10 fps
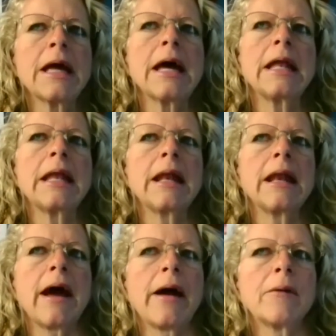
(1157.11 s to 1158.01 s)
and then
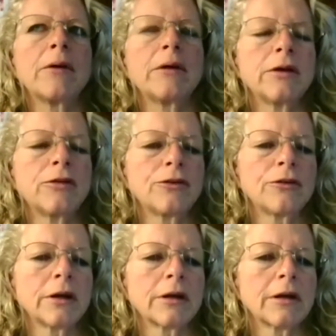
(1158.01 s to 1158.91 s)
our
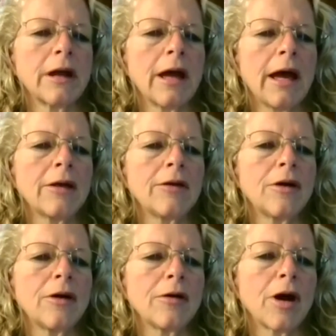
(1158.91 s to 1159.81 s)
district had
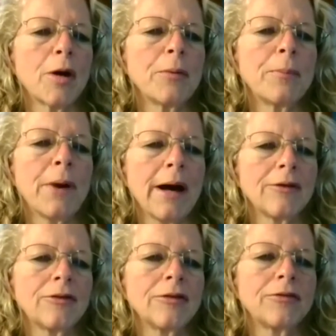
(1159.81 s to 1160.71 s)
a couple
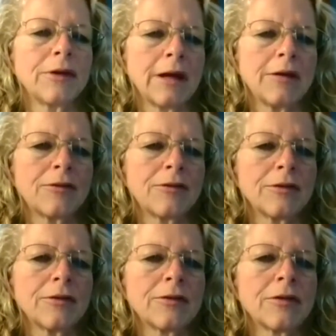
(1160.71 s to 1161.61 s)
positive
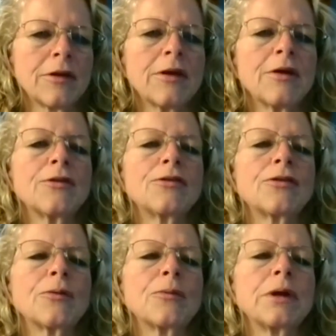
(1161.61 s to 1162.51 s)
cases,
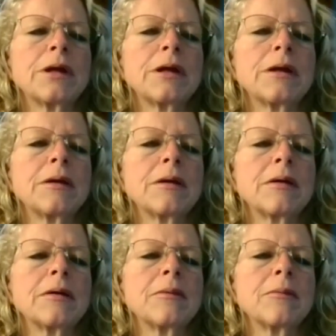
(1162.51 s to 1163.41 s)
so we
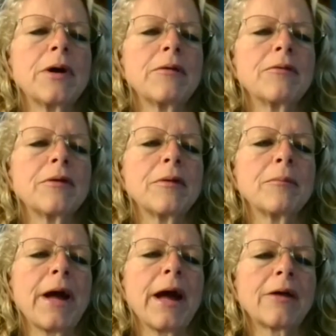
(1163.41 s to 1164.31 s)
went
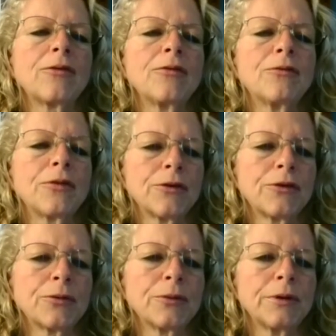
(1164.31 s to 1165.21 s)
back to
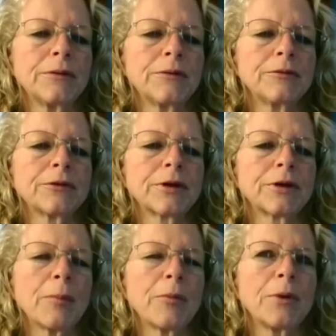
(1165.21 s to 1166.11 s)
virtual for a
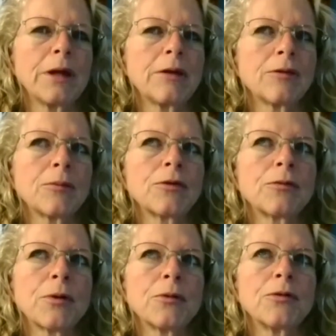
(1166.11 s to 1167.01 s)
couple weeks, and we're
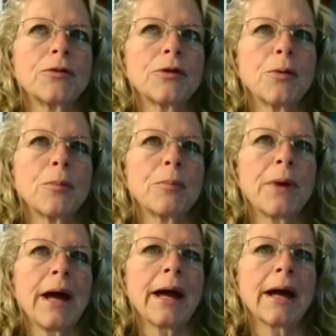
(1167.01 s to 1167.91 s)
supposed to go
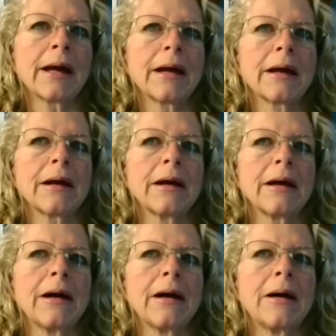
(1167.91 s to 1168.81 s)
back
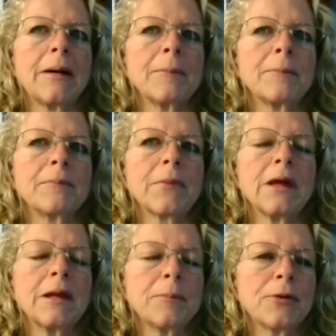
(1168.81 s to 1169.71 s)

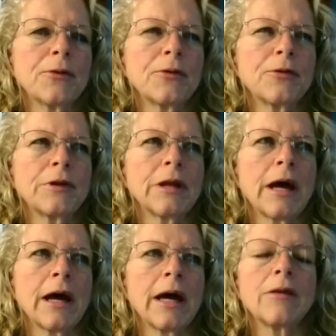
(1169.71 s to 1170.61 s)
in person
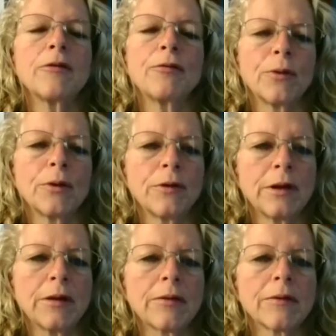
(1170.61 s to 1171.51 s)
on the
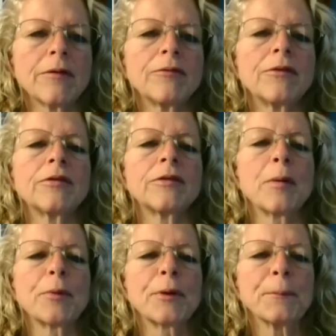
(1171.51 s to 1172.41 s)
14th of
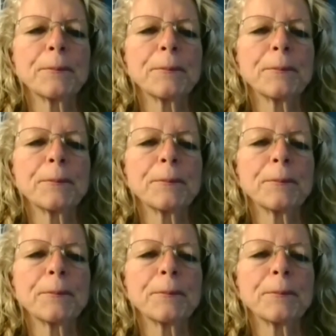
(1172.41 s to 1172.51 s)
December.